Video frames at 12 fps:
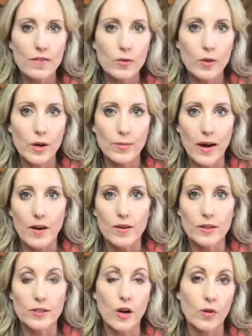have the willpower,
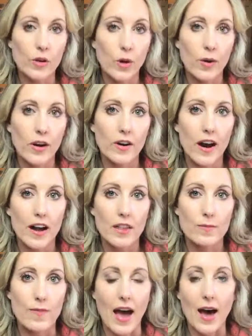you don't know where you're at
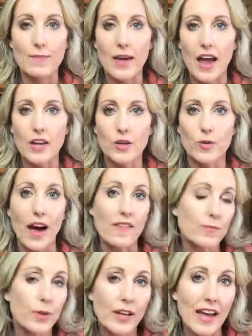on the map, and you
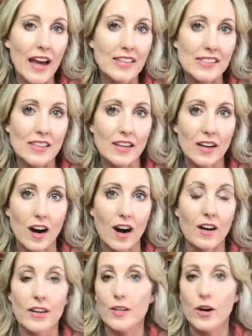haven't put gas in the
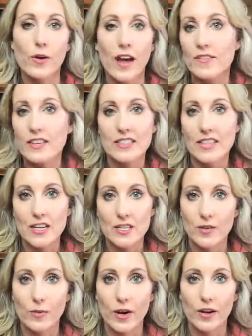car, and you don't have an
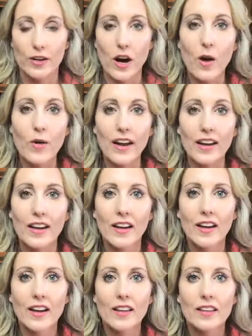intention of where you're going,
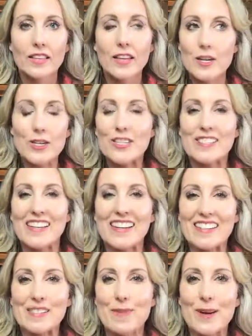then you're just going
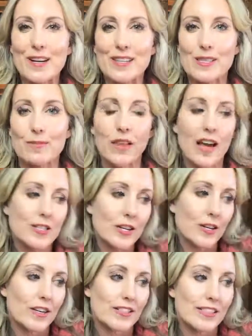to experience the
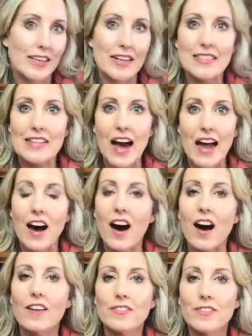pleasure and it's going to die
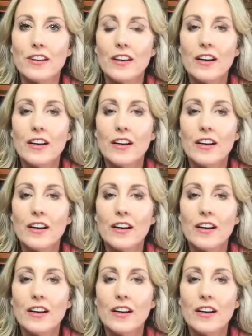off.